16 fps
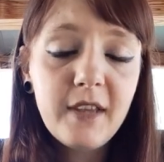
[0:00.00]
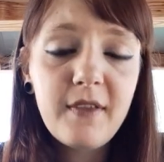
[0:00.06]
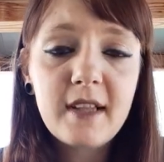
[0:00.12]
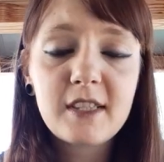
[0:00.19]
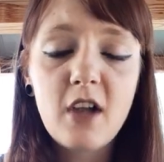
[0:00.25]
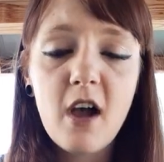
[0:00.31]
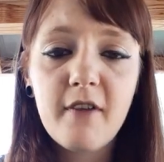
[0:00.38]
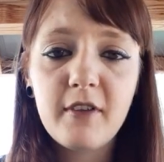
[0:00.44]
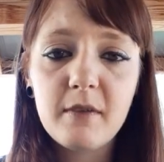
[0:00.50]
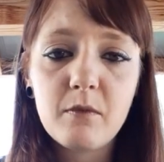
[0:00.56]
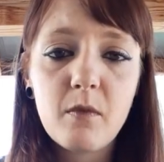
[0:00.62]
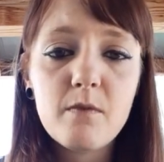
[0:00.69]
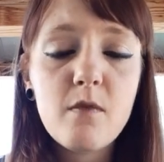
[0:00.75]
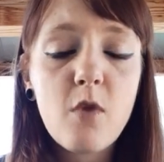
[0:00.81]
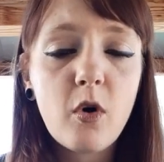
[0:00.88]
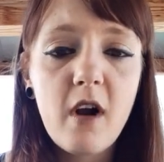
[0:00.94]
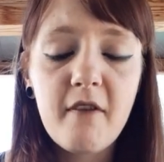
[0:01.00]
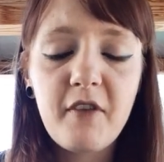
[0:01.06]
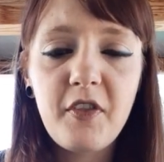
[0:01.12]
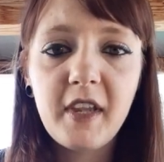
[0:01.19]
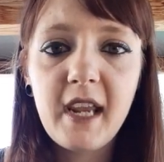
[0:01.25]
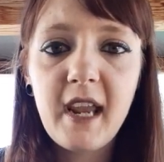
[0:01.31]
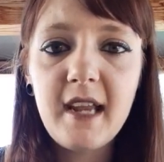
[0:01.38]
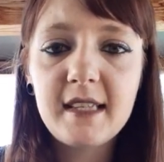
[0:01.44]
That's more often
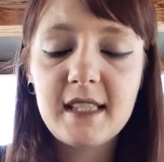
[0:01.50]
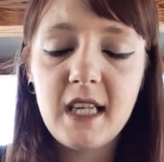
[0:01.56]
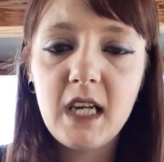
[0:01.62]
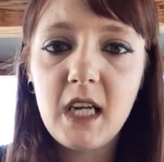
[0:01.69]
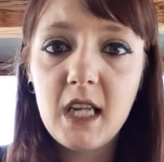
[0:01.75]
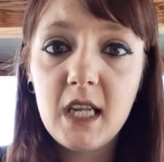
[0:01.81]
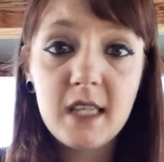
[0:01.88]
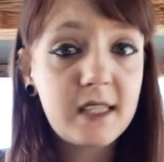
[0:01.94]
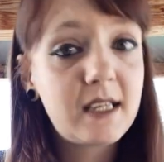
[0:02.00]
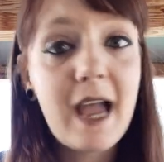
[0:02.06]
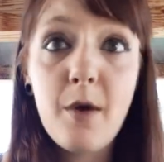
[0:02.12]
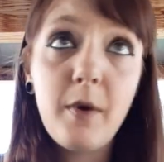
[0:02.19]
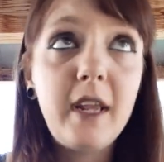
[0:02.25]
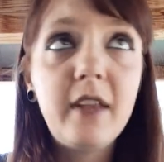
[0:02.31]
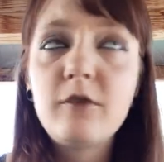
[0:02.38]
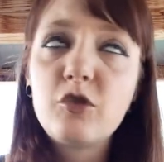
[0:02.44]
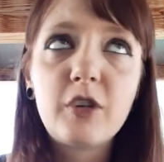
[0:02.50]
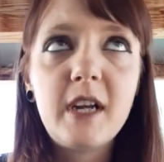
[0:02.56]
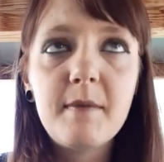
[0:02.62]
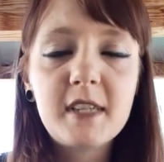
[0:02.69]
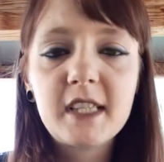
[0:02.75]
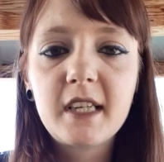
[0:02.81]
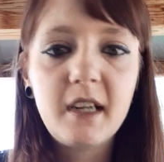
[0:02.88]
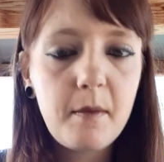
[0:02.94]
the case than it is how we dream
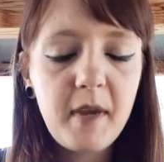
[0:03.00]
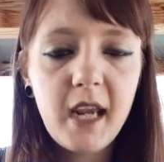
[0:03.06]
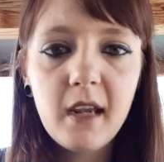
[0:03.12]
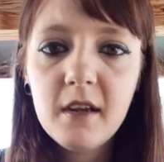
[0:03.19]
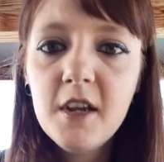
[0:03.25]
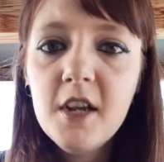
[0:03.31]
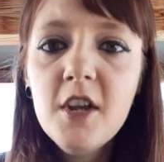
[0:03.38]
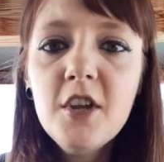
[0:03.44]
it's going to be.